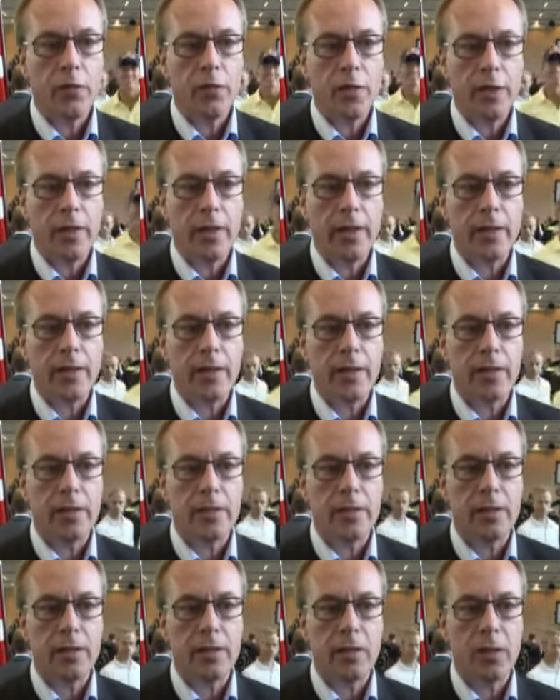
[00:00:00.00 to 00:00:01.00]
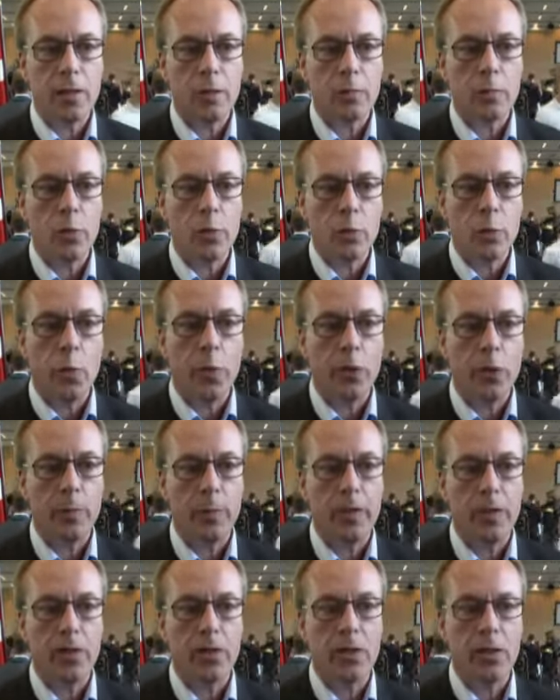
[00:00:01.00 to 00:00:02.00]
We feel that there is a lot of good work
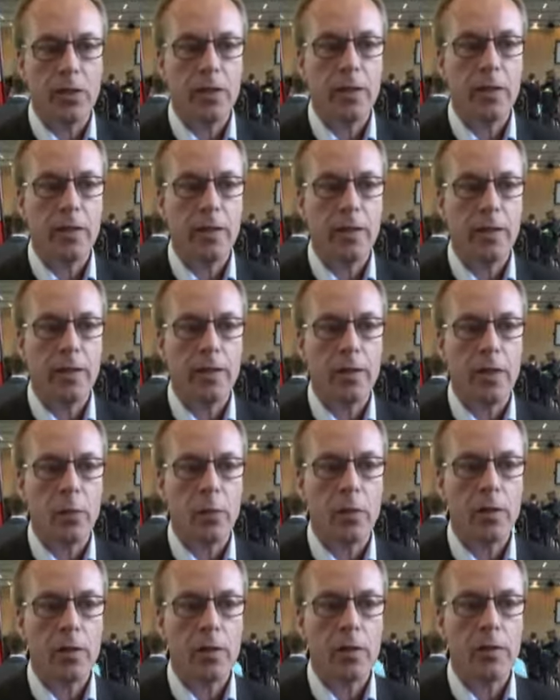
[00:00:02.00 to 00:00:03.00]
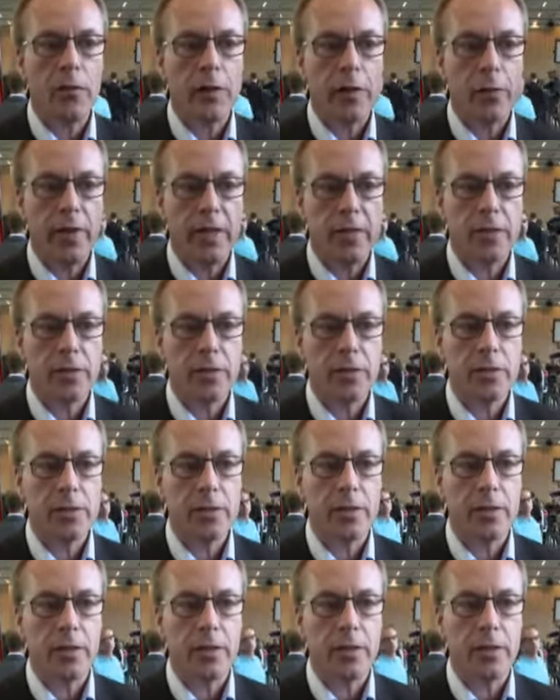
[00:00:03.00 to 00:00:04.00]
being done in our
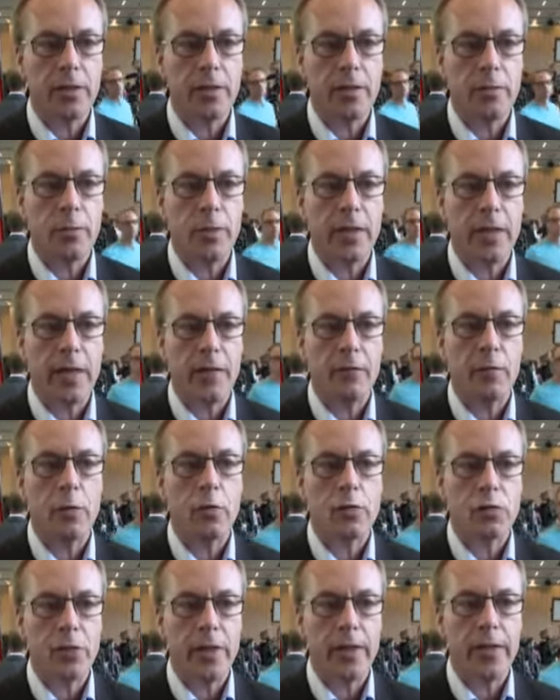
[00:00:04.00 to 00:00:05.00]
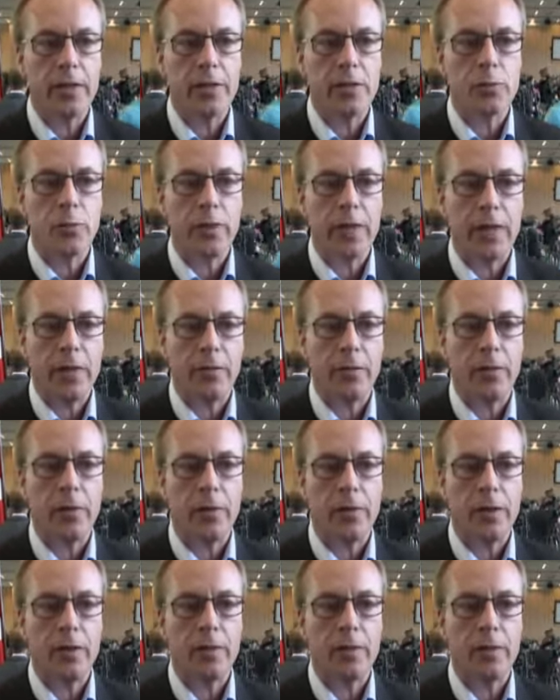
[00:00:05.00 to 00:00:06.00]
federations. We have good trainers, we have
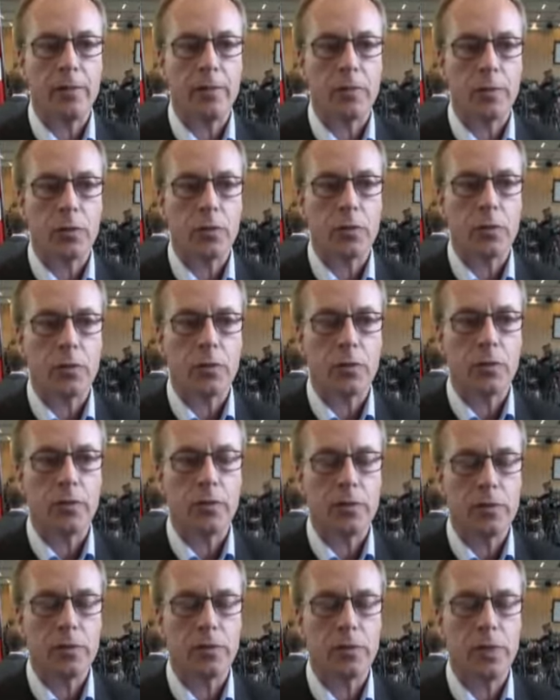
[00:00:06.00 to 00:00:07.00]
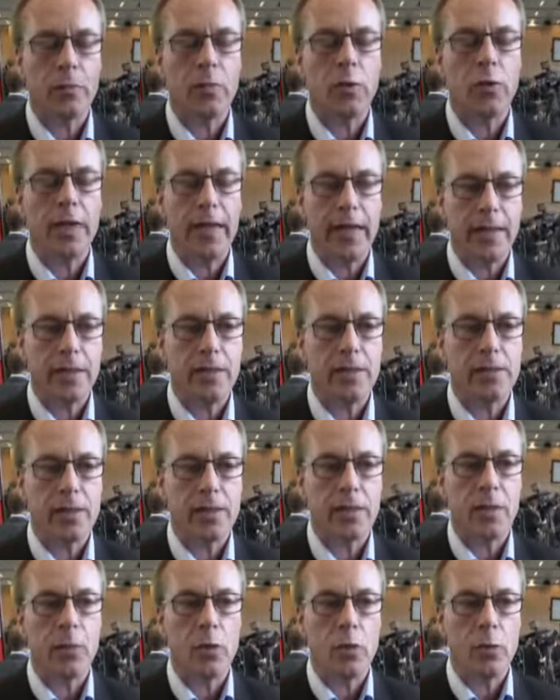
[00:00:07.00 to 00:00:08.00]
some good athletes
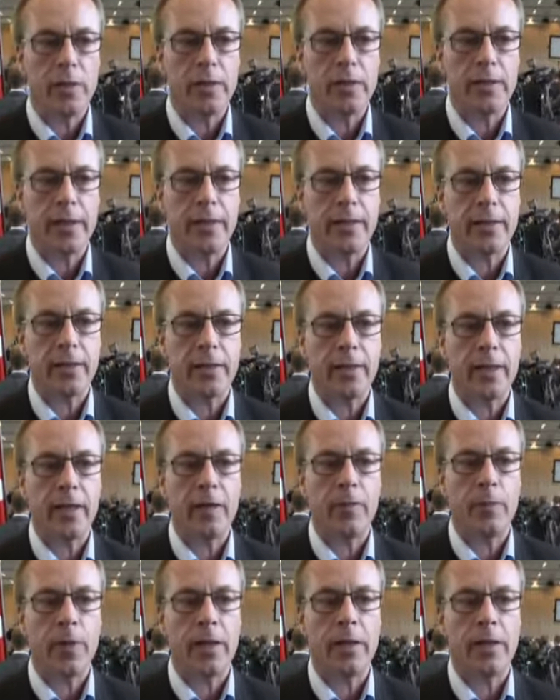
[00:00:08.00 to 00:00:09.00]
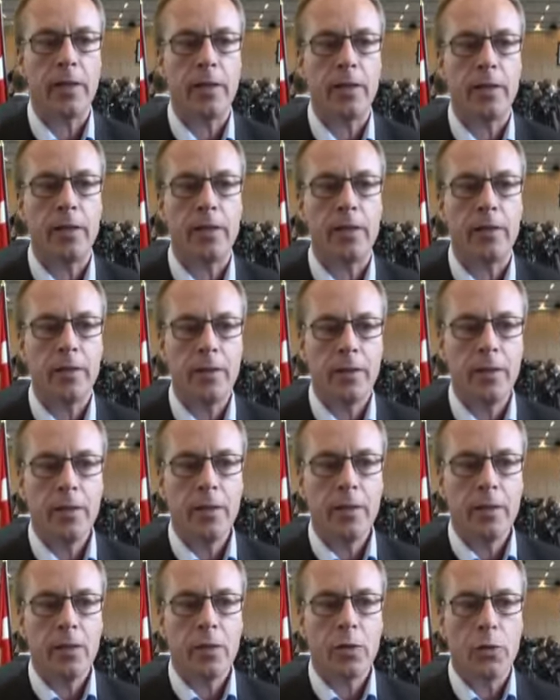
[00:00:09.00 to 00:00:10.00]
at the moment, and they have been
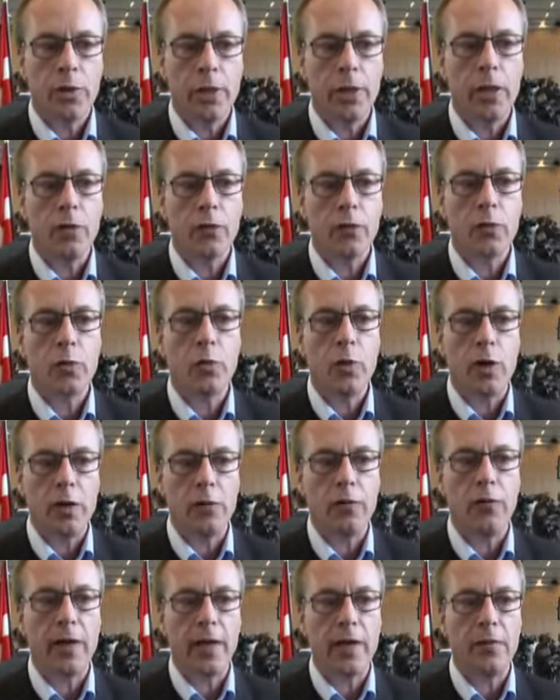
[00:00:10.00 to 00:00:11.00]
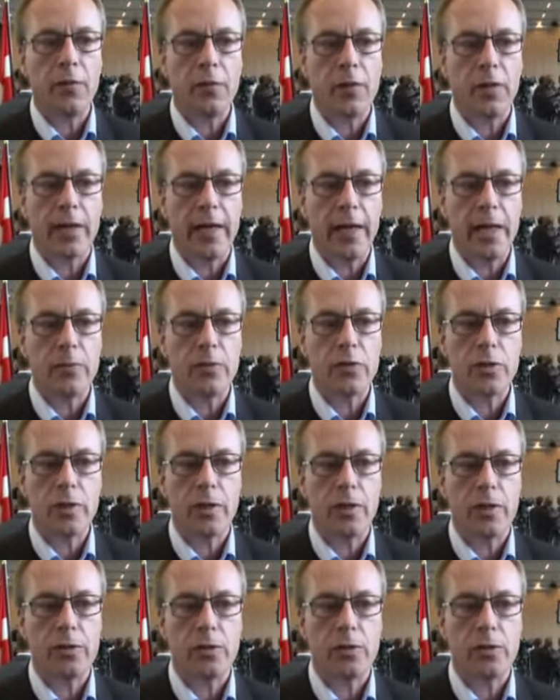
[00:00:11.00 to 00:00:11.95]
good enough to qualify for the Games.